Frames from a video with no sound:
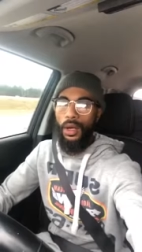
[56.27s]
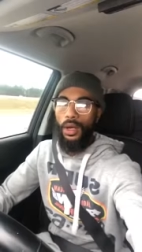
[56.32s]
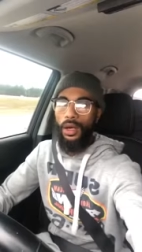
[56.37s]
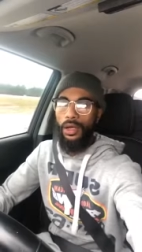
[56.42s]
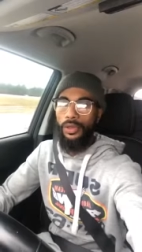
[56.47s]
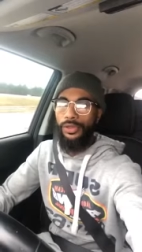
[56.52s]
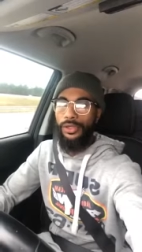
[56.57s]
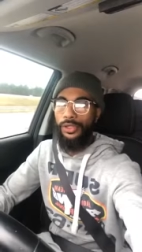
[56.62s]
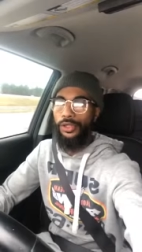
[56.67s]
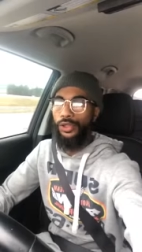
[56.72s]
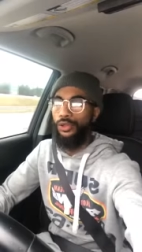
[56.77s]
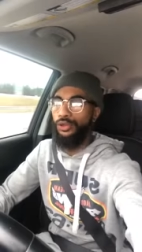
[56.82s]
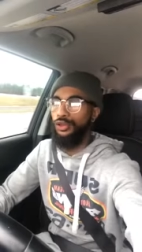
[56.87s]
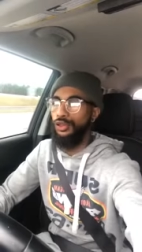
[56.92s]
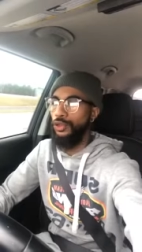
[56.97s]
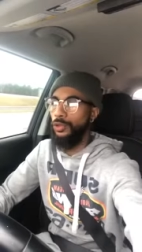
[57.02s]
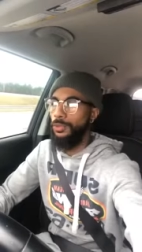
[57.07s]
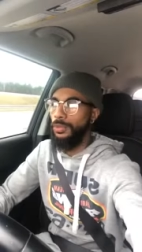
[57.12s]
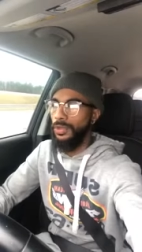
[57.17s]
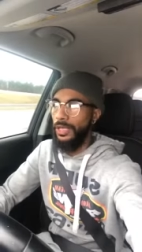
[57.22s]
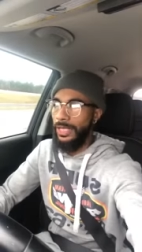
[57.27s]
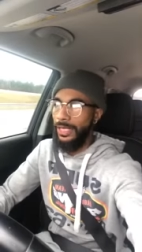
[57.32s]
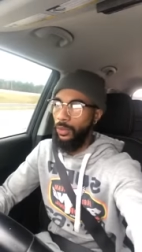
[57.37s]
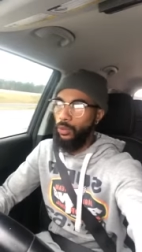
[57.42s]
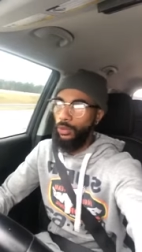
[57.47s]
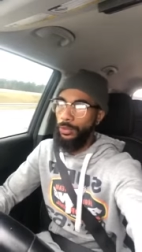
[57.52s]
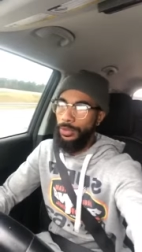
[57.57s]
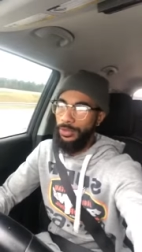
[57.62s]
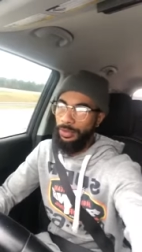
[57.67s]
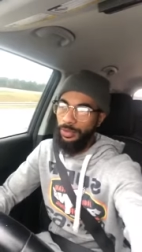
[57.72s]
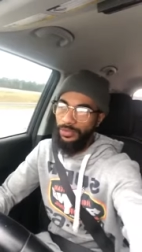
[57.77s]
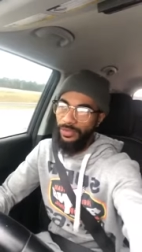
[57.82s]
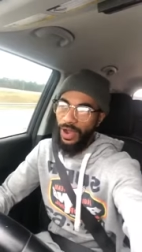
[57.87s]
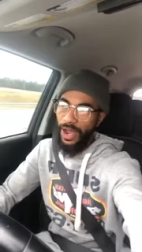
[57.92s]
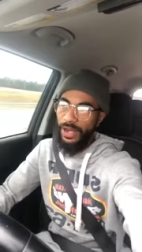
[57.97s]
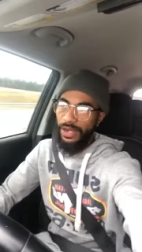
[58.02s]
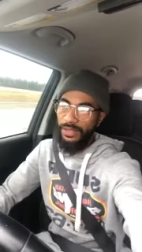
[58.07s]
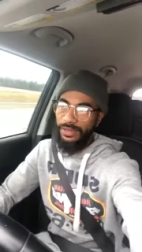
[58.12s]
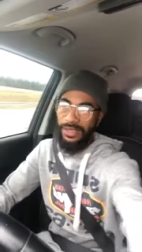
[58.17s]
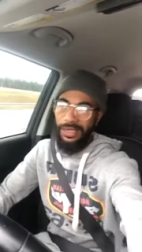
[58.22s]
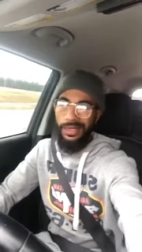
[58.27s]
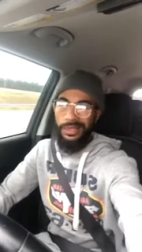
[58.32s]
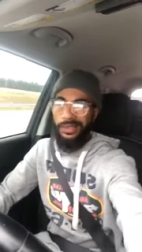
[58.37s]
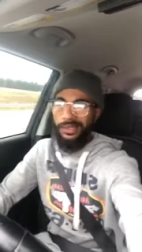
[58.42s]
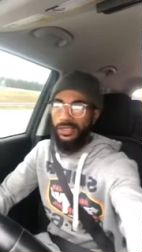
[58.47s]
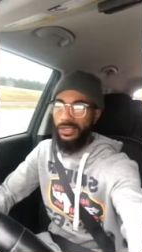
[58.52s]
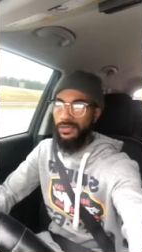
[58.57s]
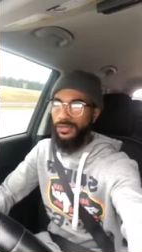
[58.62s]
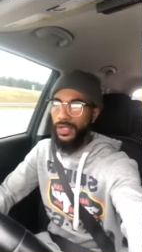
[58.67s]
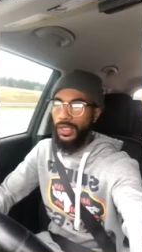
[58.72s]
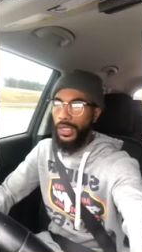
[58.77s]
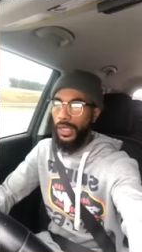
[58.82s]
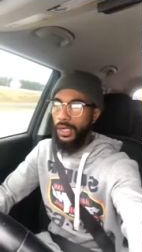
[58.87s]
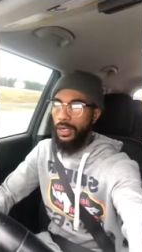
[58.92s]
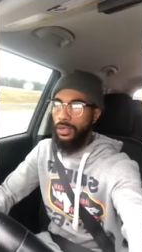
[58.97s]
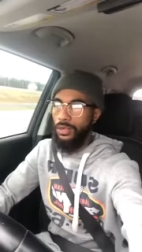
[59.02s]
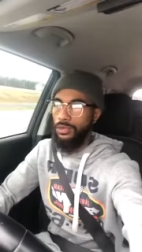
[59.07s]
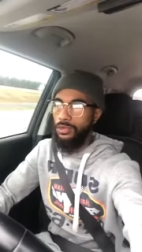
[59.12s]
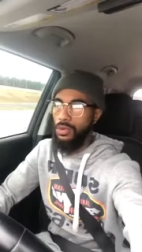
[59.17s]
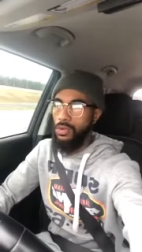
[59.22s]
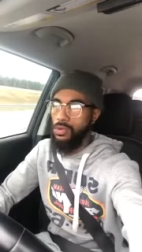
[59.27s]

Uh, the YouTube link will be provided at the end of this video.